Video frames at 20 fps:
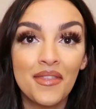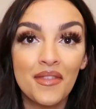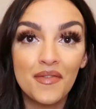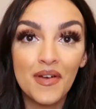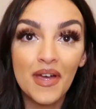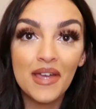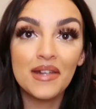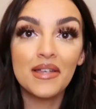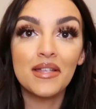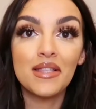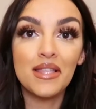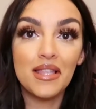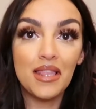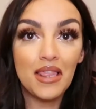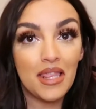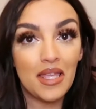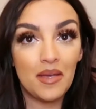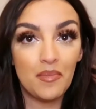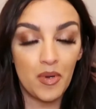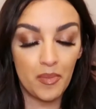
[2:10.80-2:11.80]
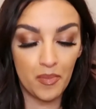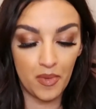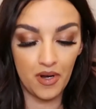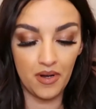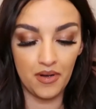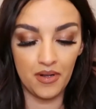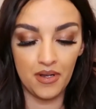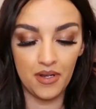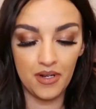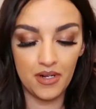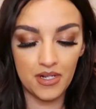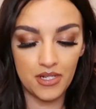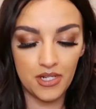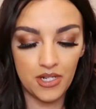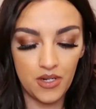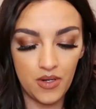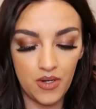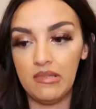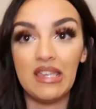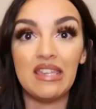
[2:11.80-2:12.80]
the final lip product
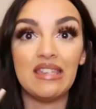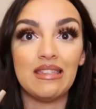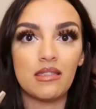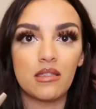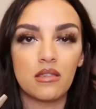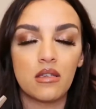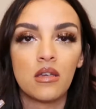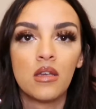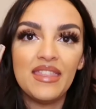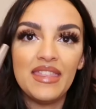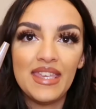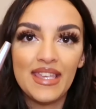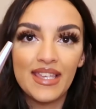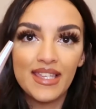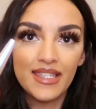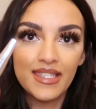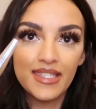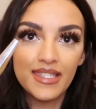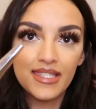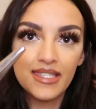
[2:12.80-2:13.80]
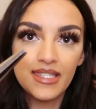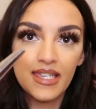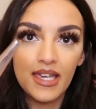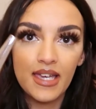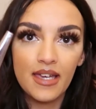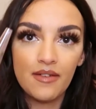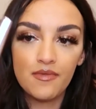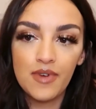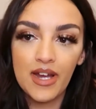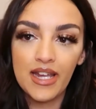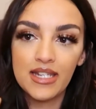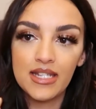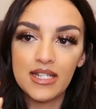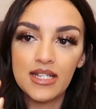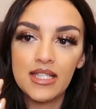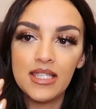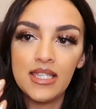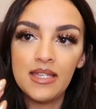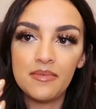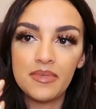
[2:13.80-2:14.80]
is this red
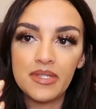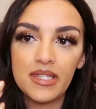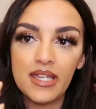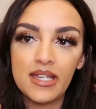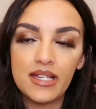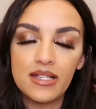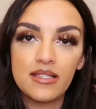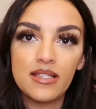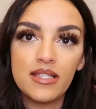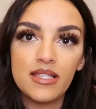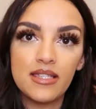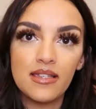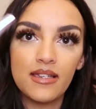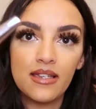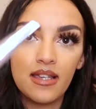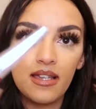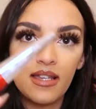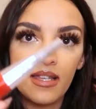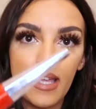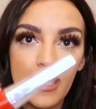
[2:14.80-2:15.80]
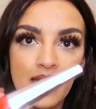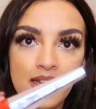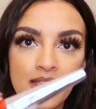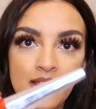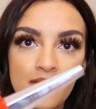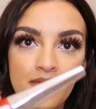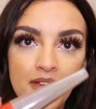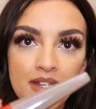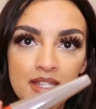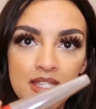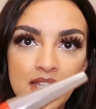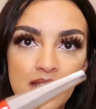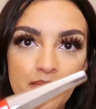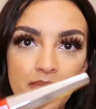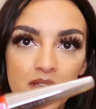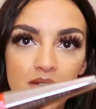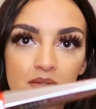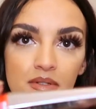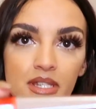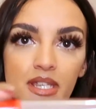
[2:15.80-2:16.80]
lipstick. So it's Fenty
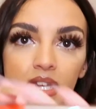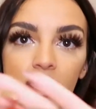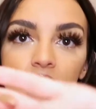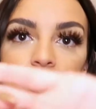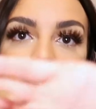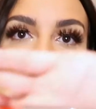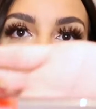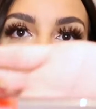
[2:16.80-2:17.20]
Beauty.